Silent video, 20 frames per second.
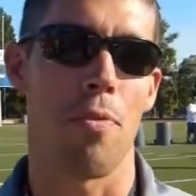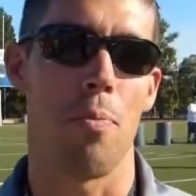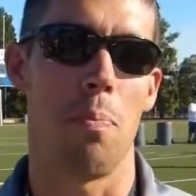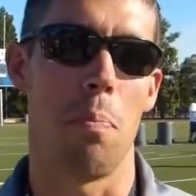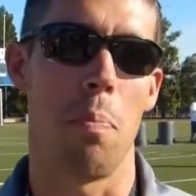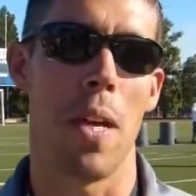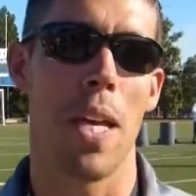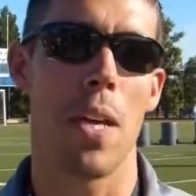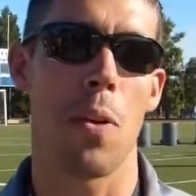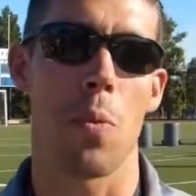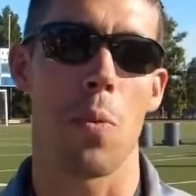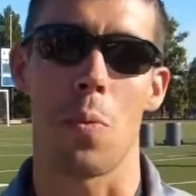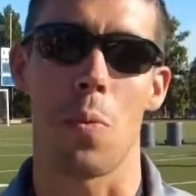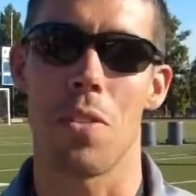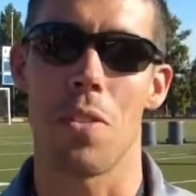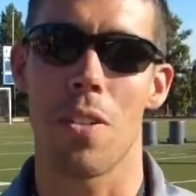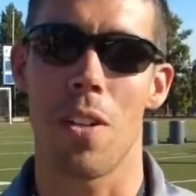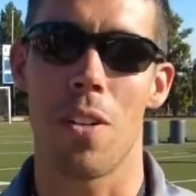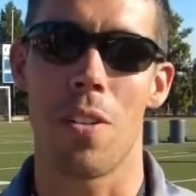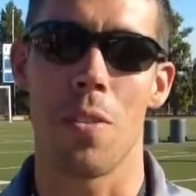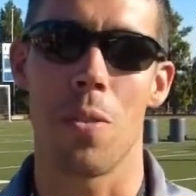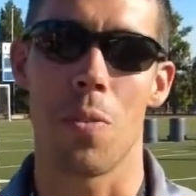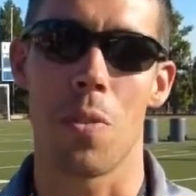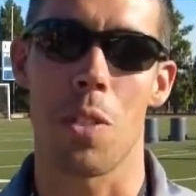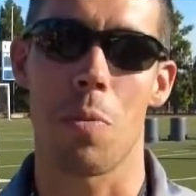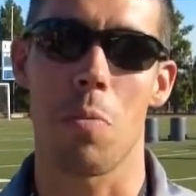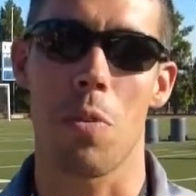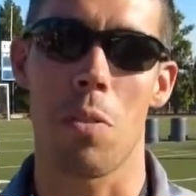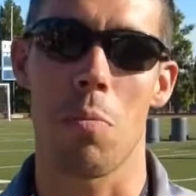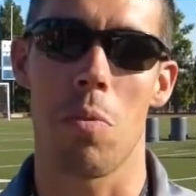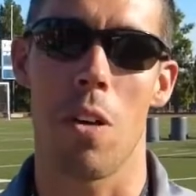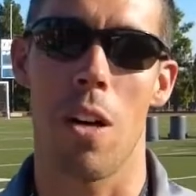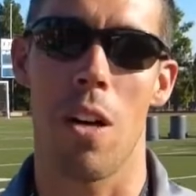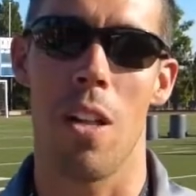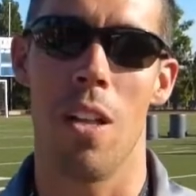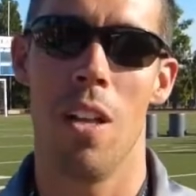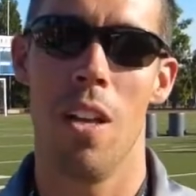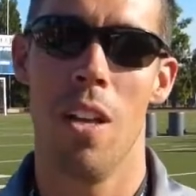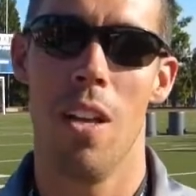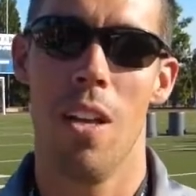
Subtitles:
May when we started doing spring ball